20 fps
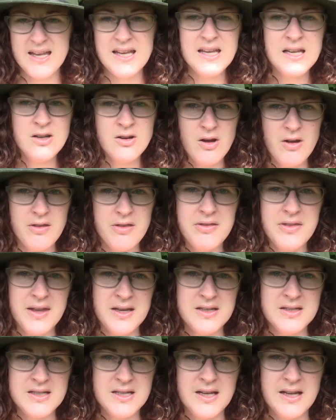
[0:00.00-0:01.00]

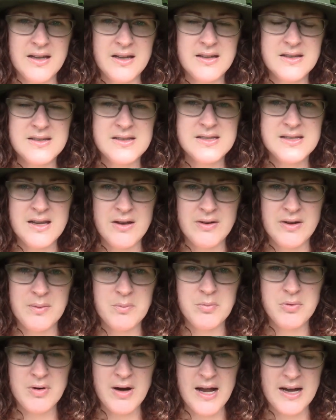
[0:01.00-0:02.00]
inauthentic
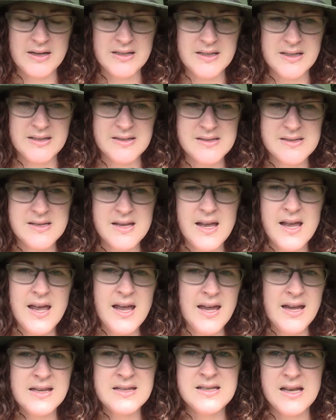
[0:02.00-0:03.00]
sounding practice.
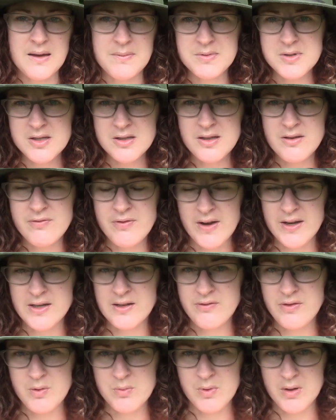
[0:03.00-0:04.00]
It's absolutely fine
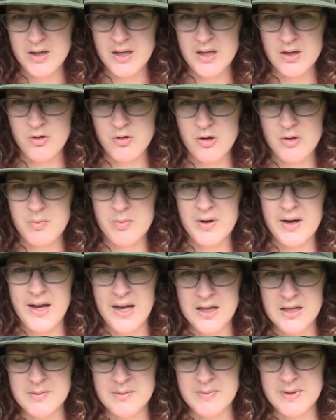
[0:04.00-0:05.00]
if you want to incorporate
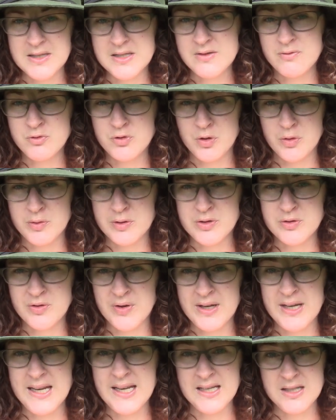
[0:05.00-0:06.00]
elements of
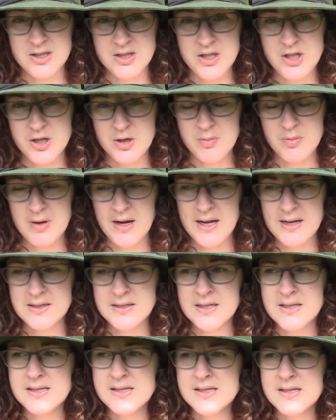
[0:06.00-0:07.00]
Druidry into your
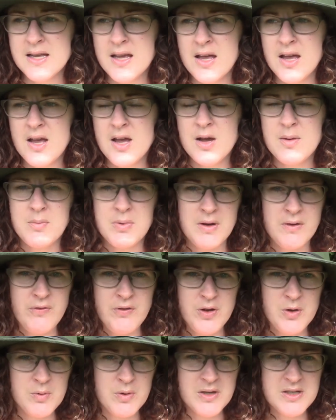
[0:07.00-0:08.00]
practice, but if
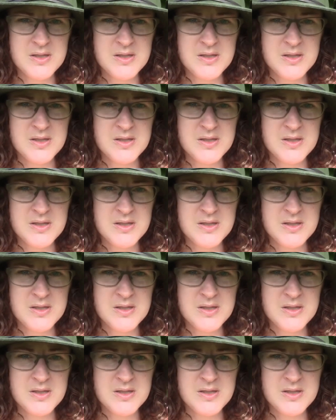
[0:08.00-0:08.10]
you are